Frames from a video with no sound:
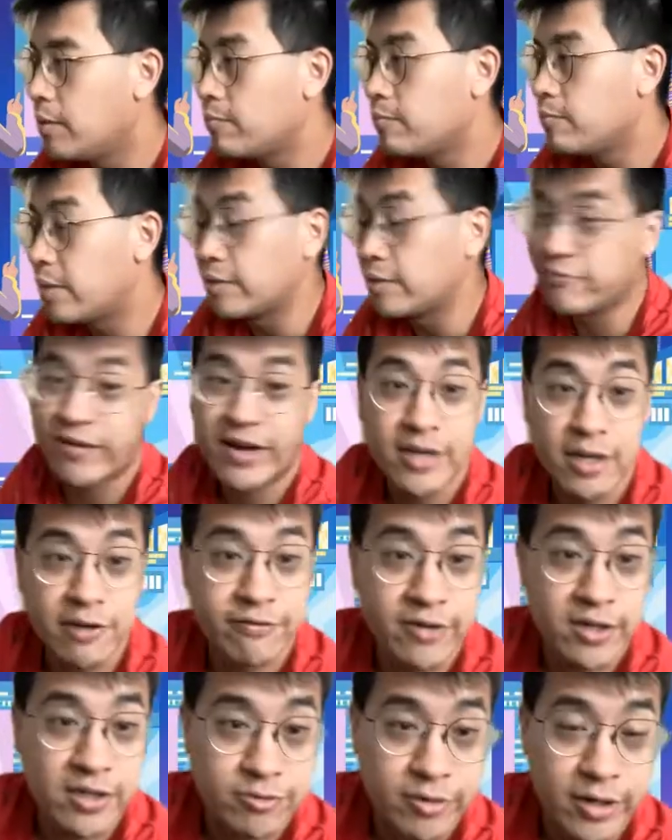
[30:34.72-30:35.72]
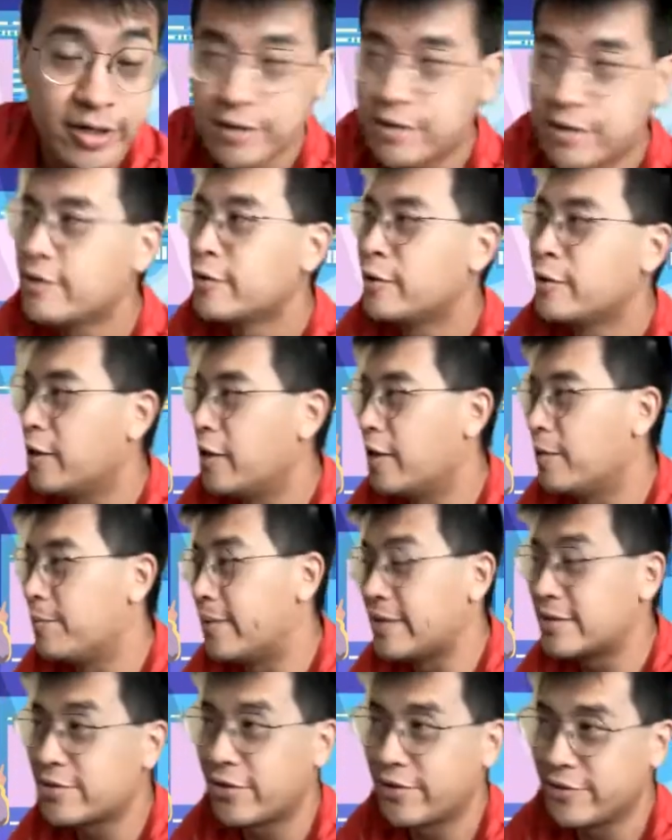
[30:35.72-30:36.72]
but find it first, right?
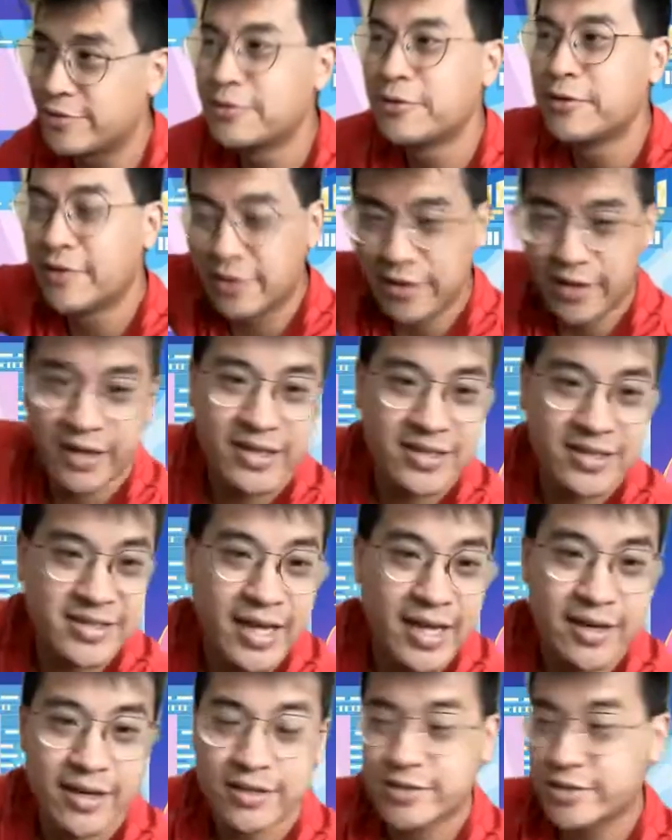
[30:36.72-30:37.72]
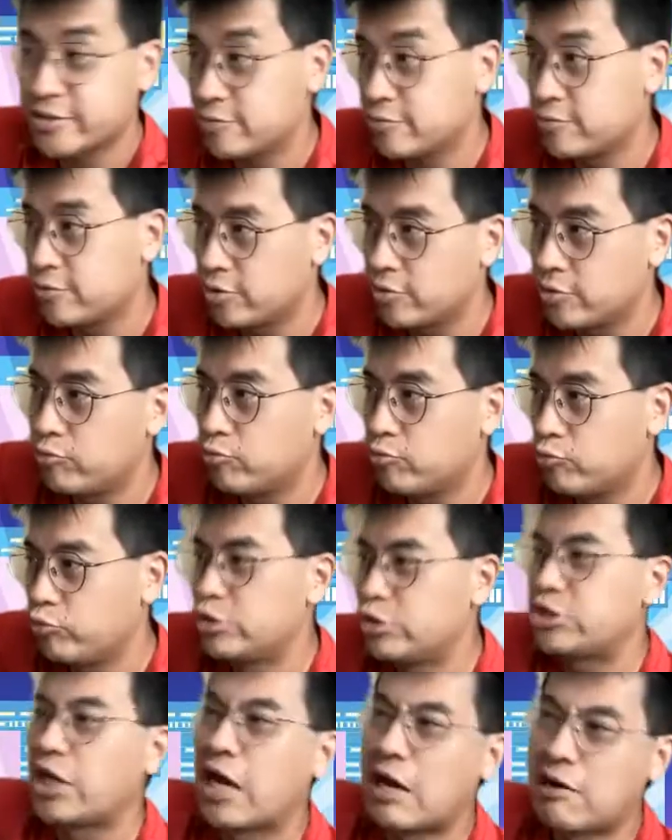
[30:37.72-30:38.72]
Based on understanding just,
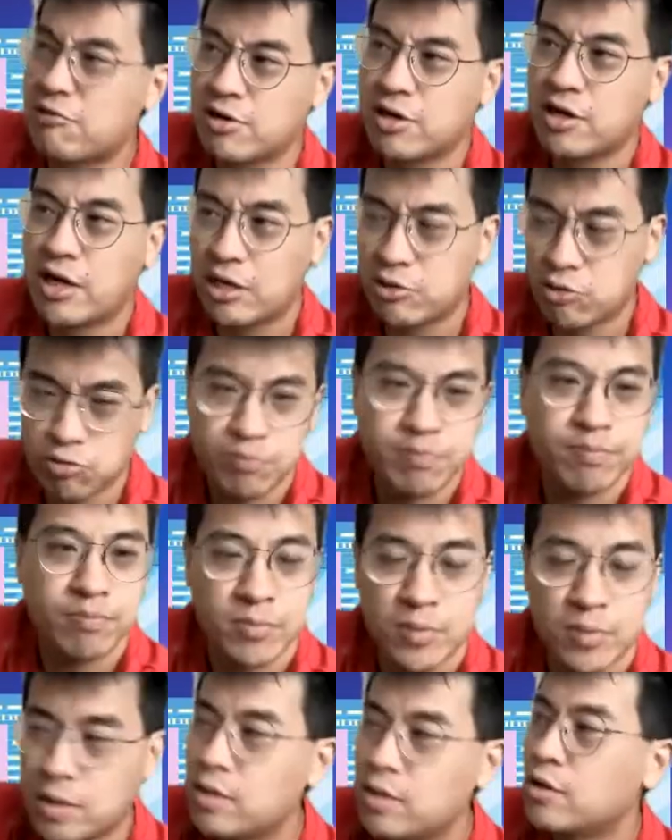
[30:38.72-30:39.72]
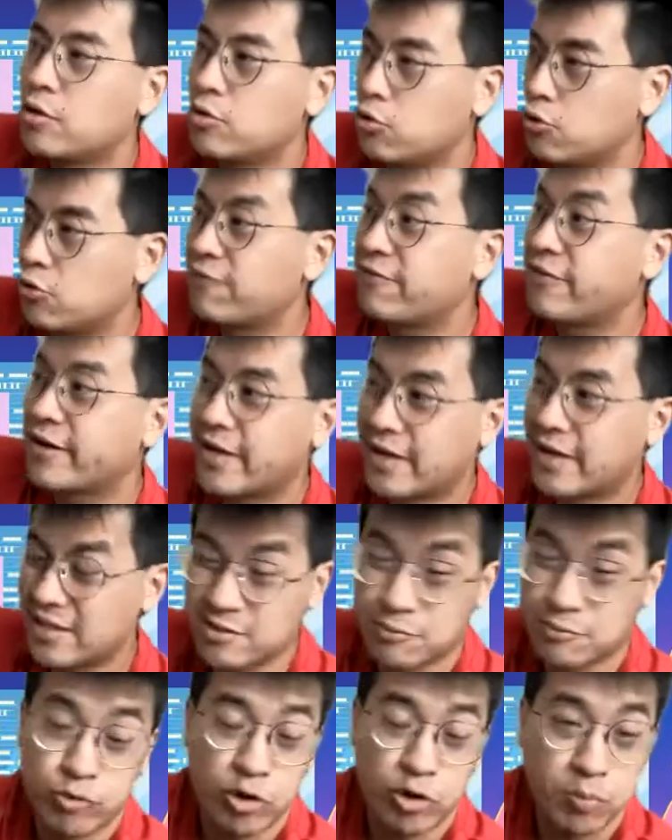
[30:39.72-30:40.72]
which area do you think that there's
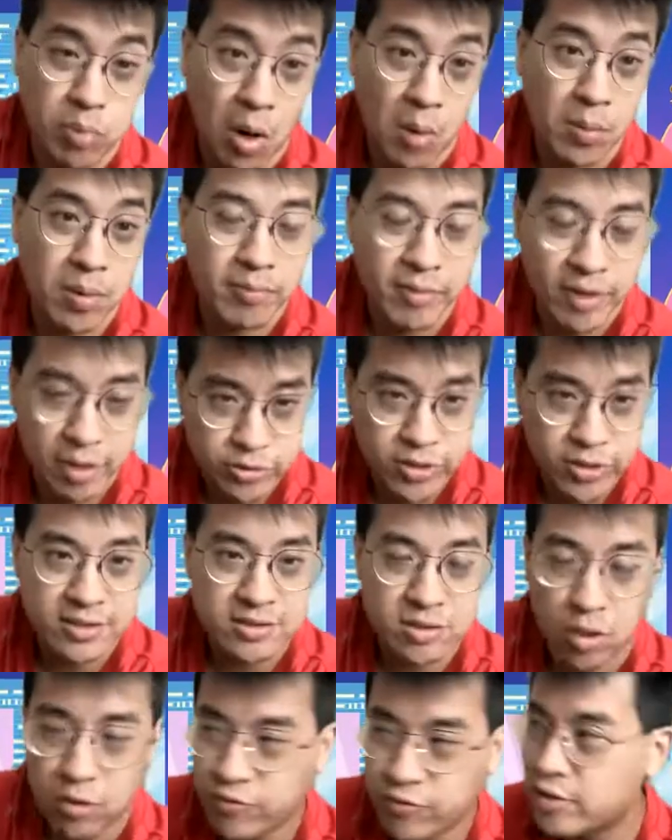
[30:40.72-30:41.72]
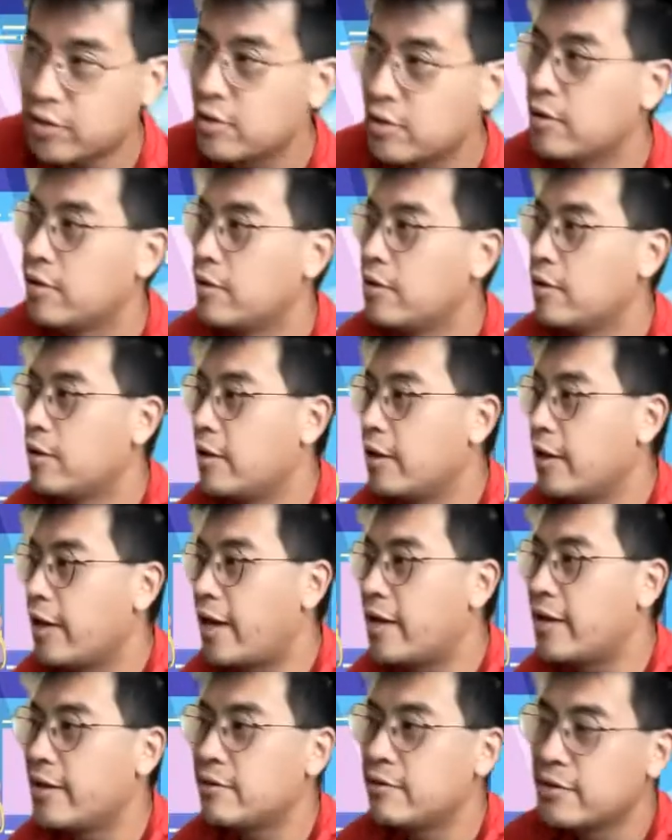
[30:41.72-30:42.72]
a real problem and try and solve it?
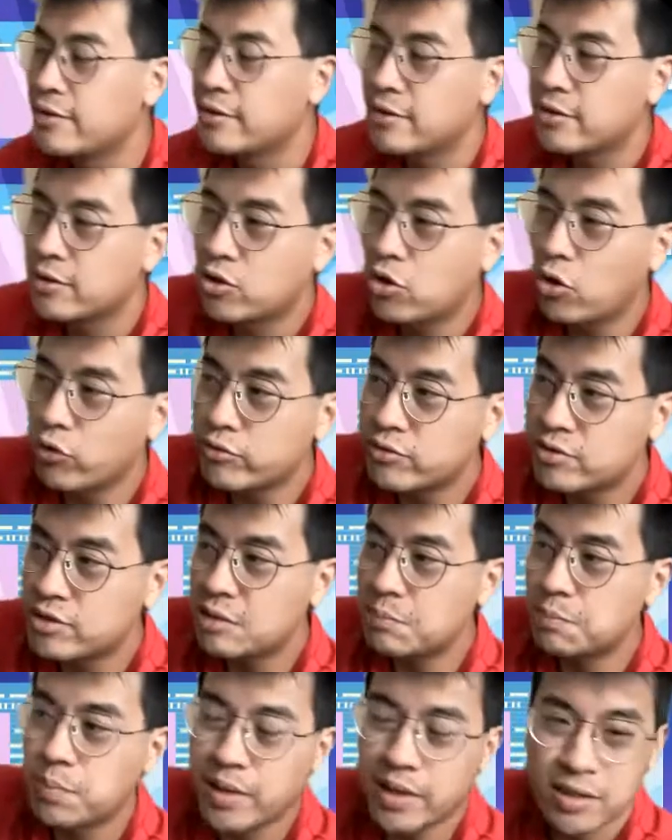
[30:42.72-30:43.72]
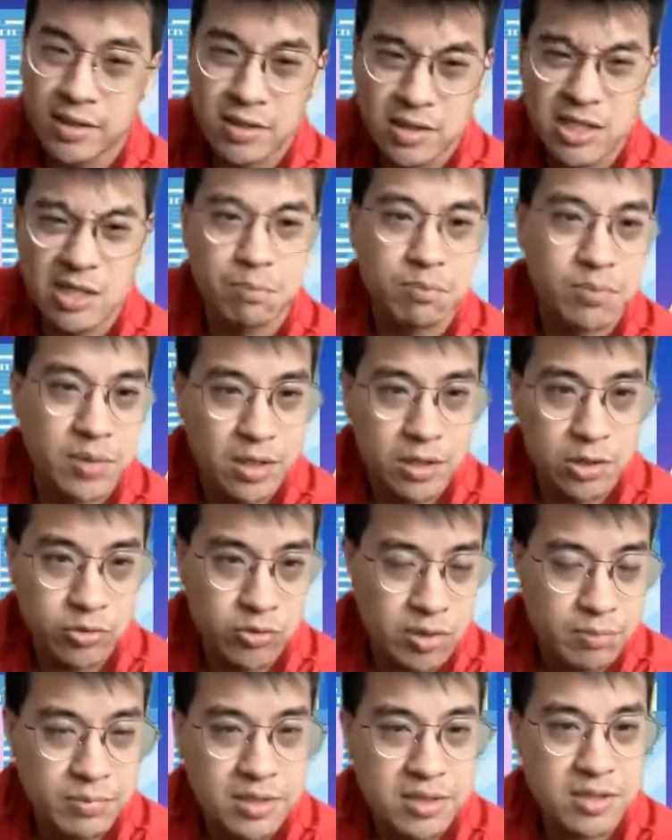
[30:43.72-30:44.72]
And then go deeper and deeper into
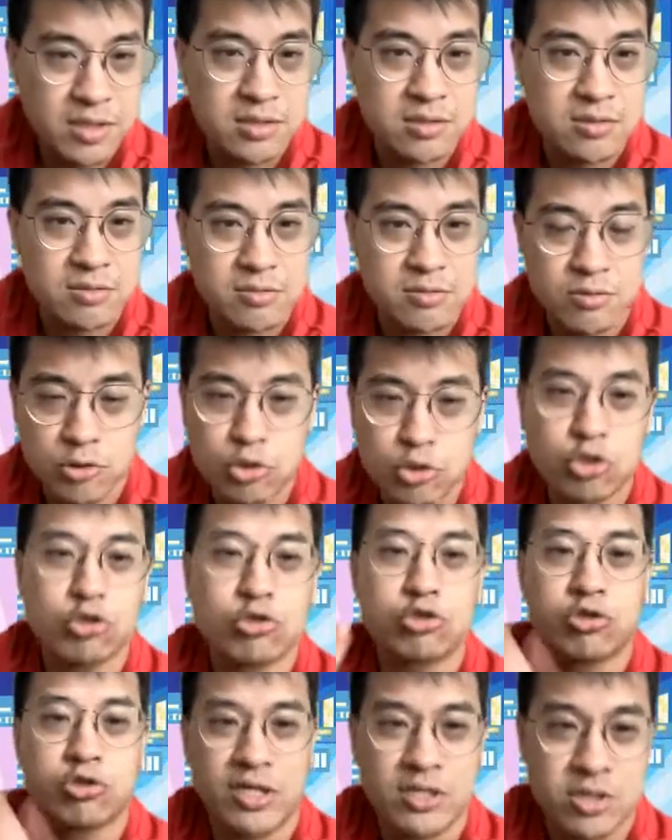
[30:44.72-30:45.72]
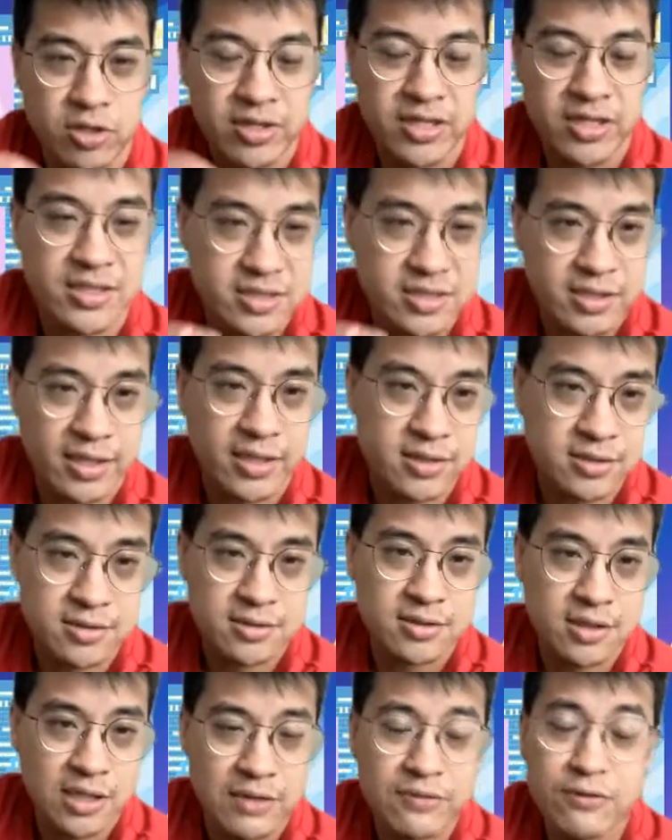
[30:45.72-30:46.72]
it, because you should trust your instincts.
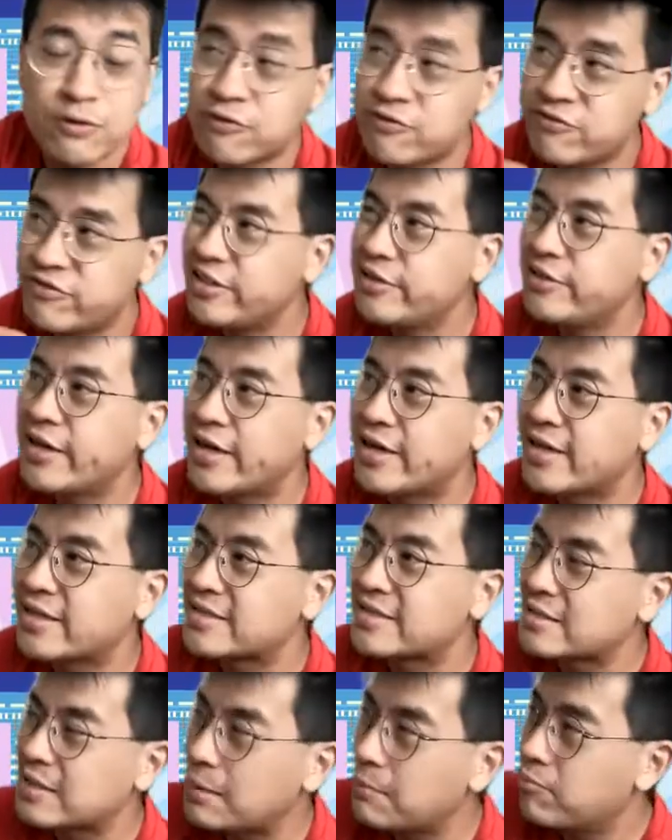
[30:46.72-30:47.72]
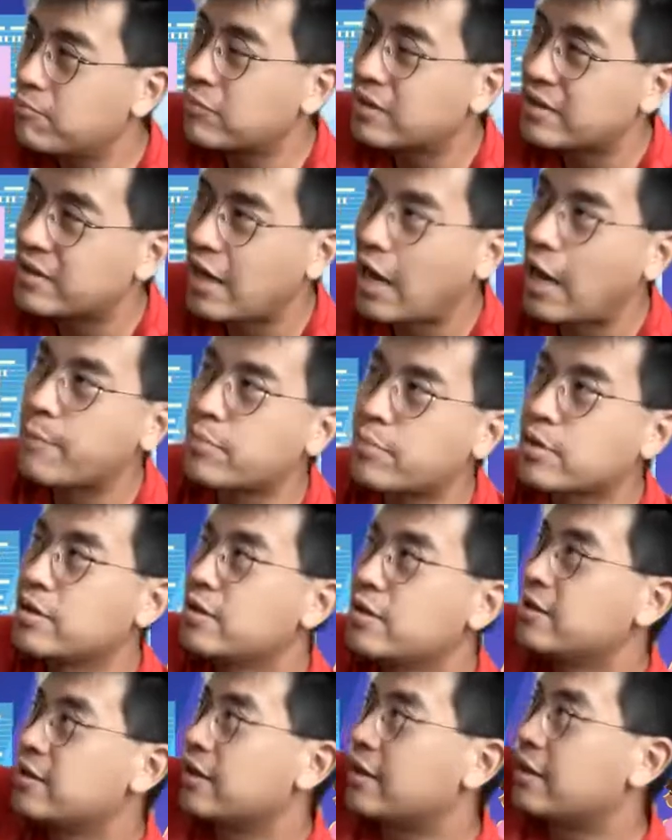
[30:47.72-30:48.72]
If you feel that there's some gap
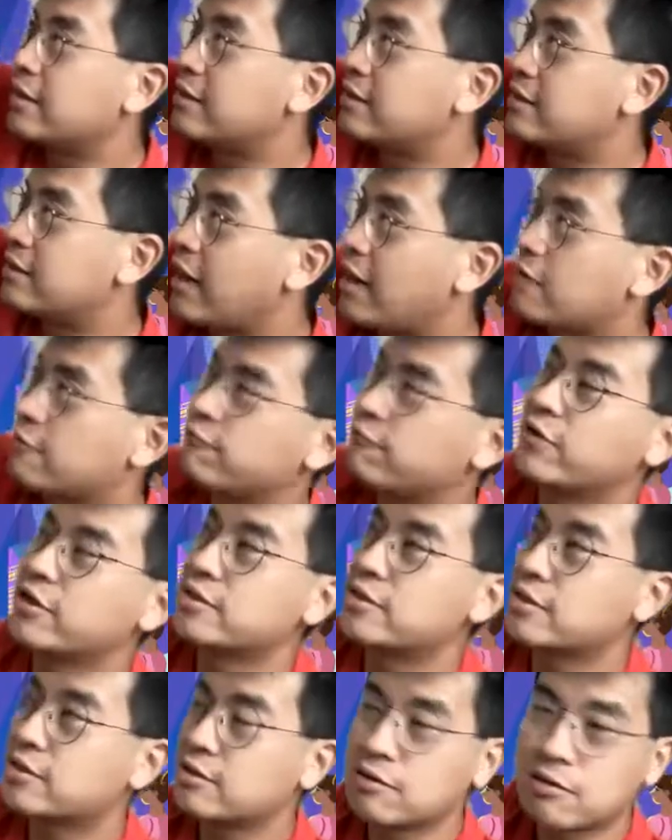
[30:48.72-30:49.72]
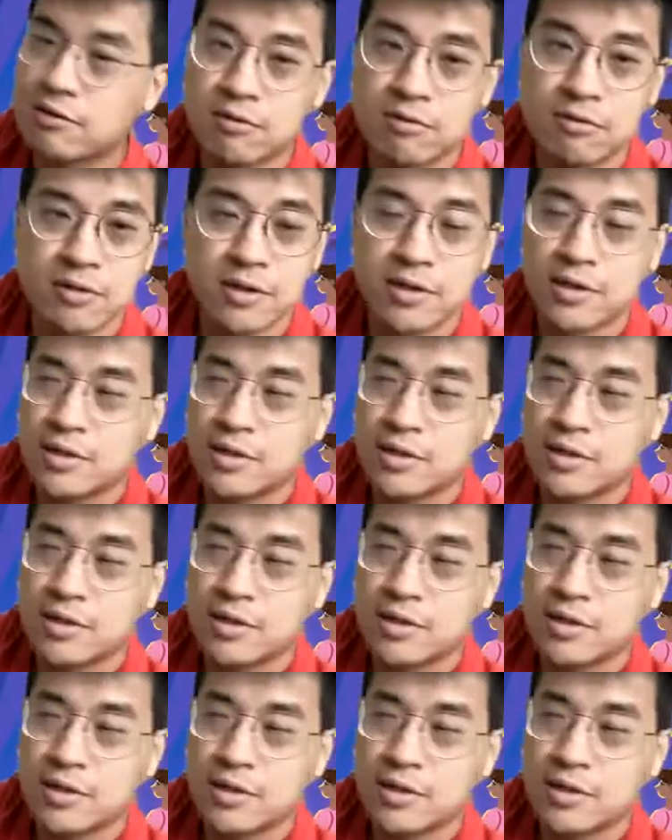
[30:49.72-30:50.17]
in that vertical,